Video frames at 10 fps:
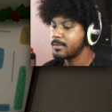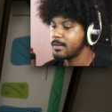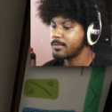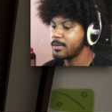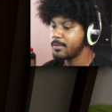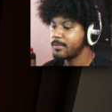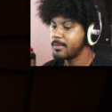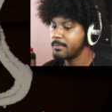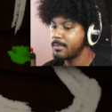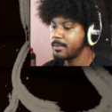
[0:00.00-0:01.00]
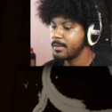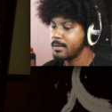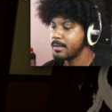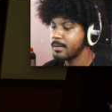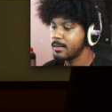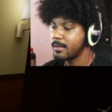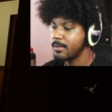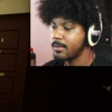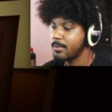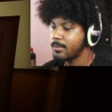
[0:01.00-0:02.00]
let's run away from the baby.
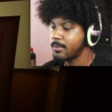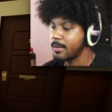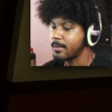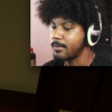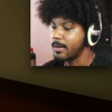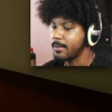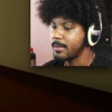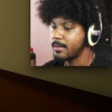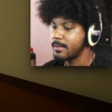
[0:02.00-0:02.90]
White rabbit.